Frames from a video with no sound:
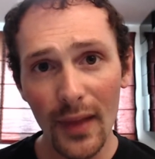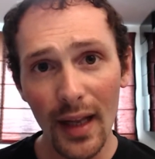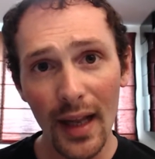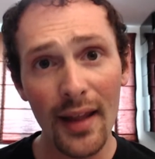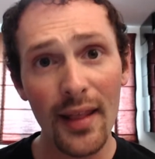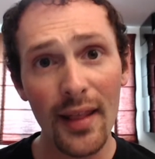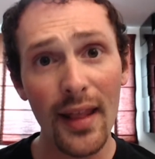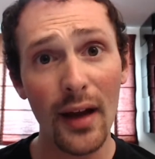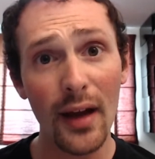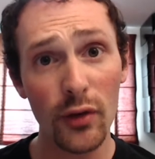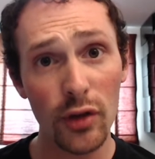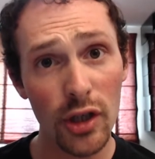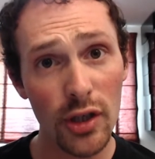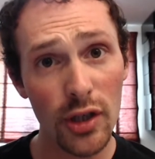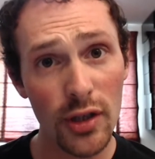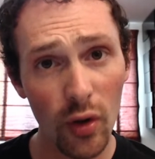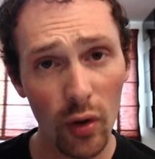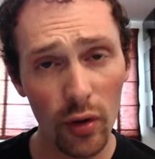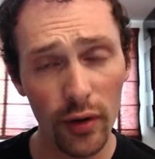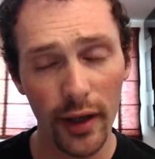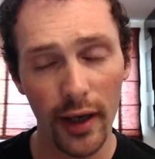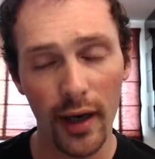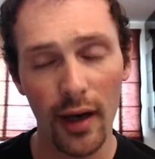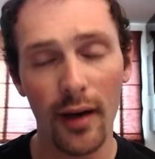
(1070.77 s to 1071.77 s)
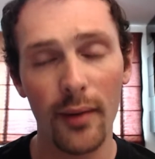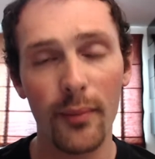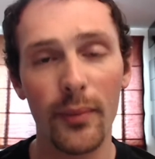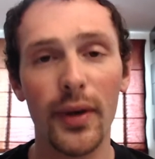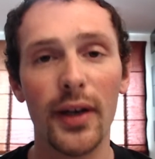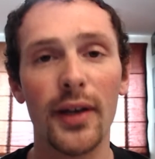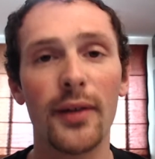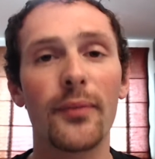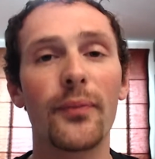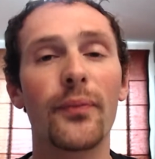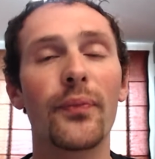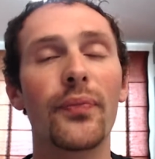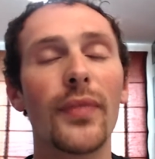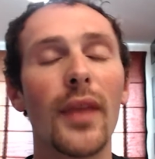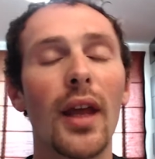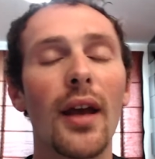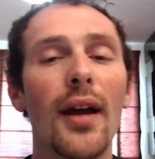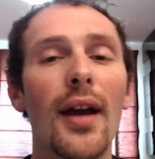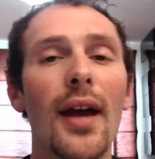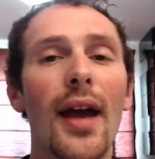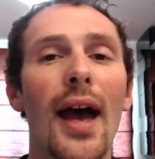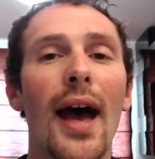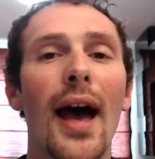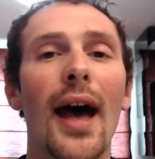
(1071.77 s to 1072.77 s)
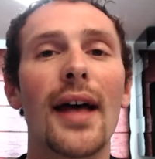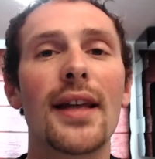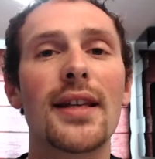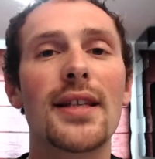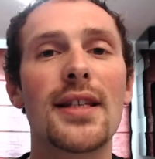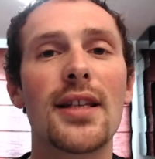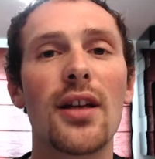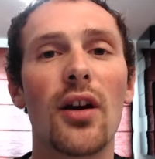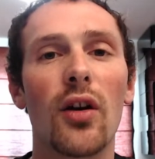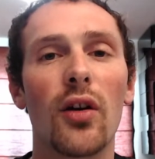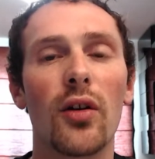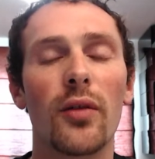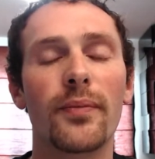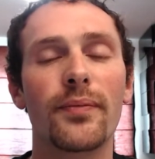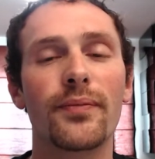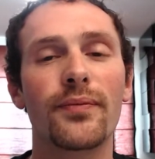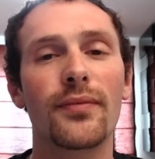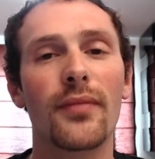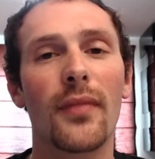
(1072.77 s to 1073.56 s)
and now she sold the company. And so